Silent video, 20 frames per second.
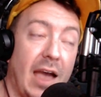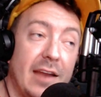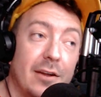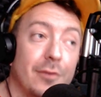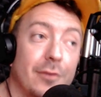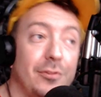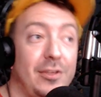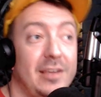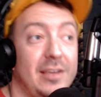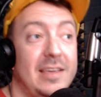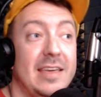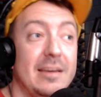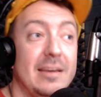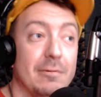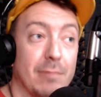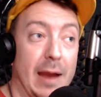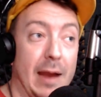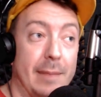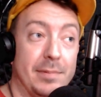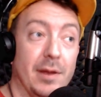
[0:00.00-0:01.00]
don't think he
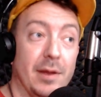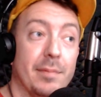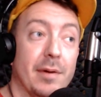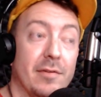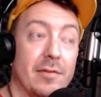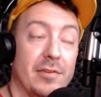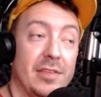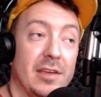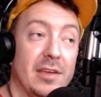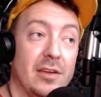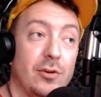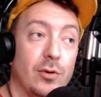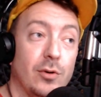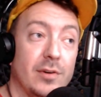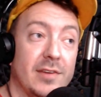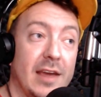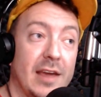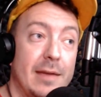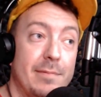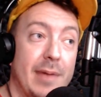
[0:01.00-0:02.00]
wrapped up everything into a
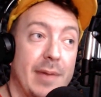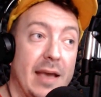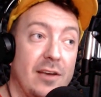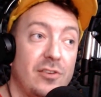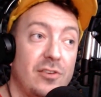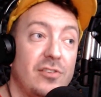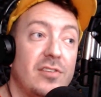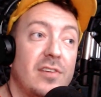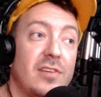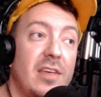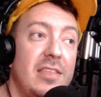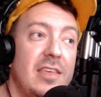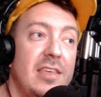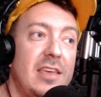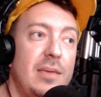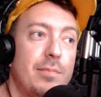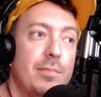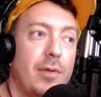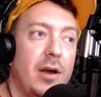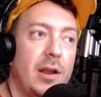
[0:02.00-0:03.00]
tight package because I
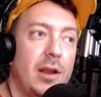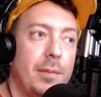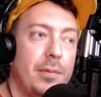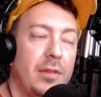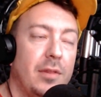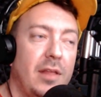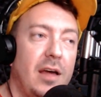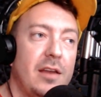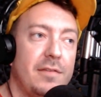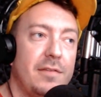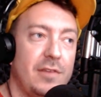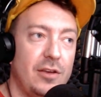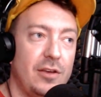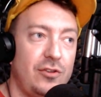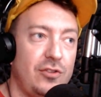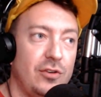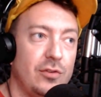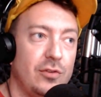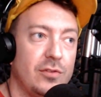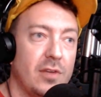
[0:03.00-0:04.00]
think he brought up a lot of
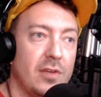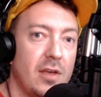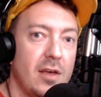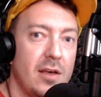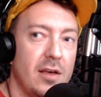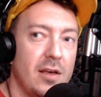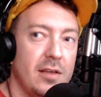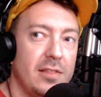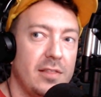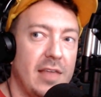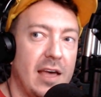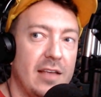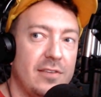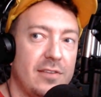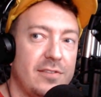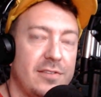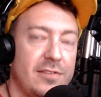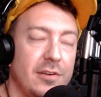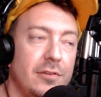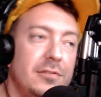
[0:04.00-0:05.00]
issues that
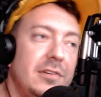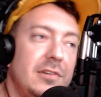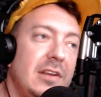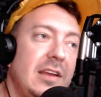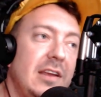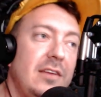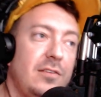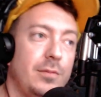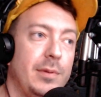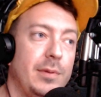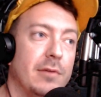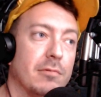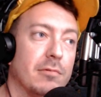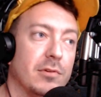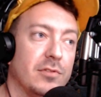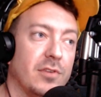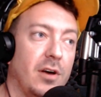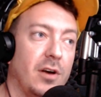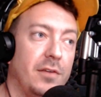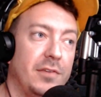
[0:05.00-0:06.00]
still need to be
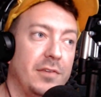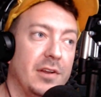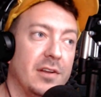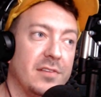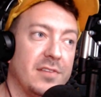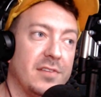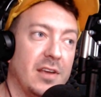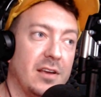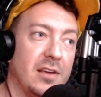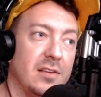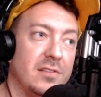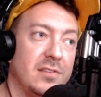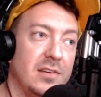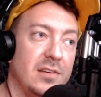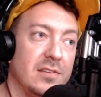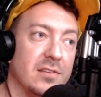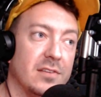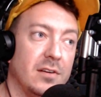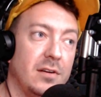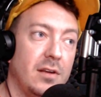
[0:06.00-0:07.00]
resolved in a second
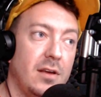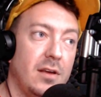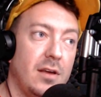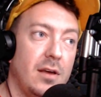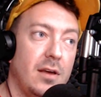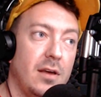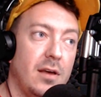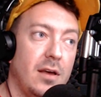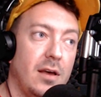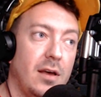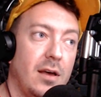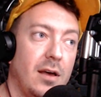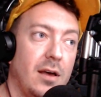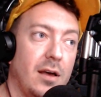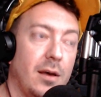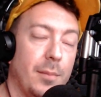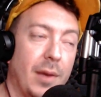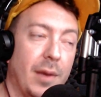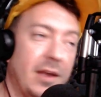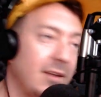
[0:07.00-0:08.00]
season.
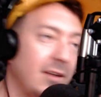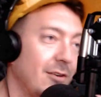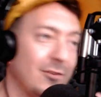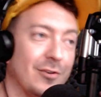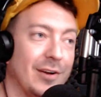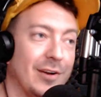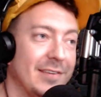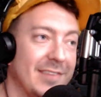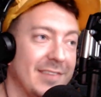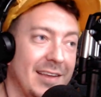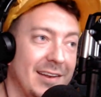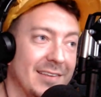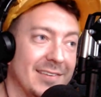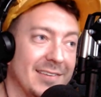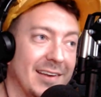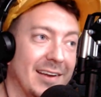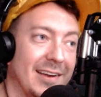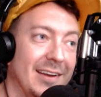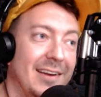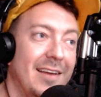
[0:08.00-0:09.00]
I can address that in a
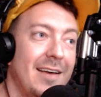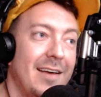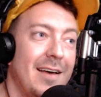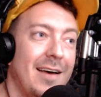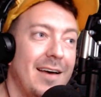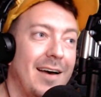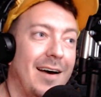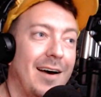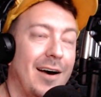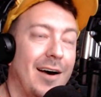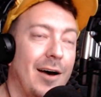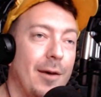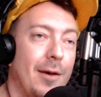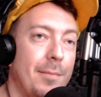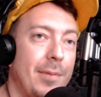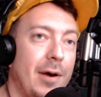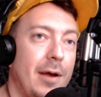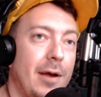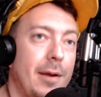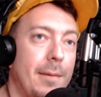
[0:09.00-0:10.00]
second.
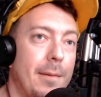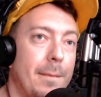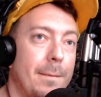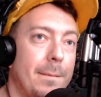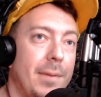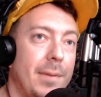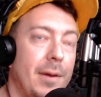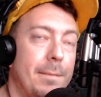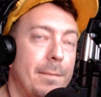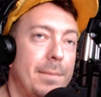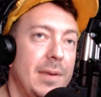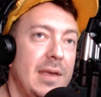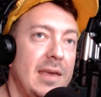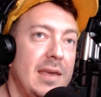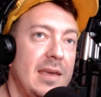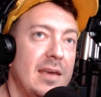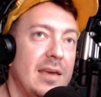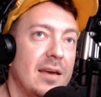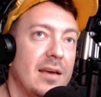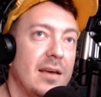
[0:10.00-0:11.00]
But
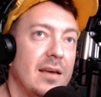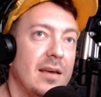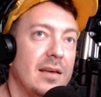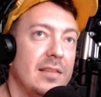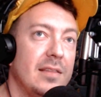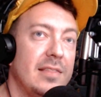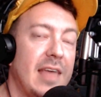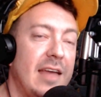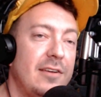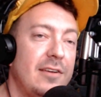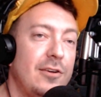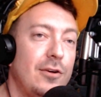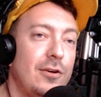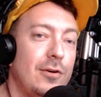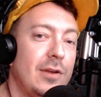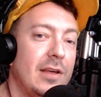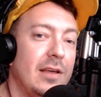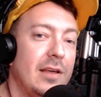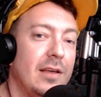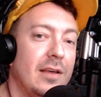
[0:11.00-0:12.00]
B, that
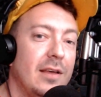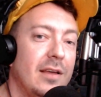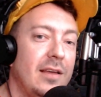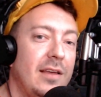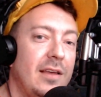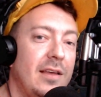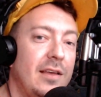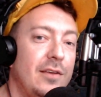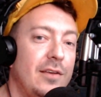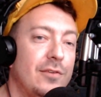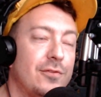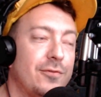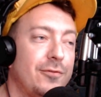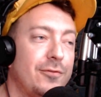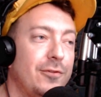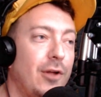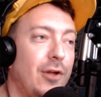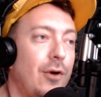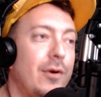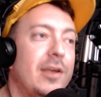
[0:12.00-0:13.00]
dude is
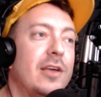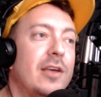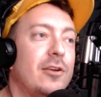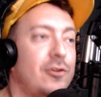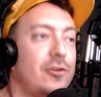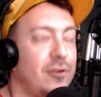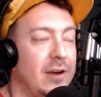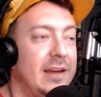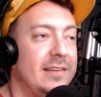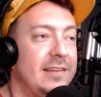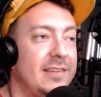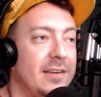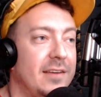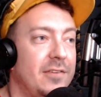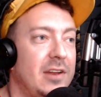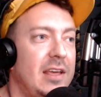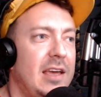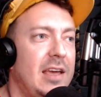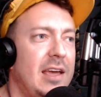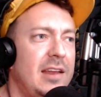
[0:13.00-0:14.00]
flowing in
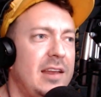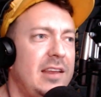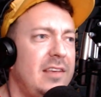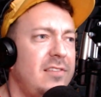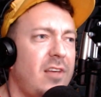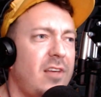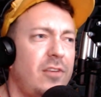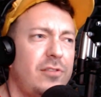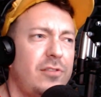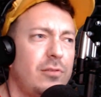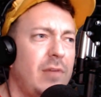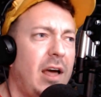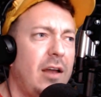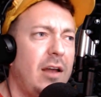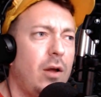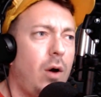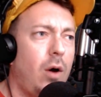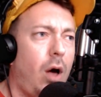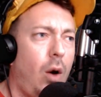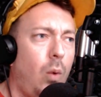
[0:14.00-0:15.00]
creativity, and he's also
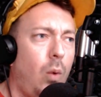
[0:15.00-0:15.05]
not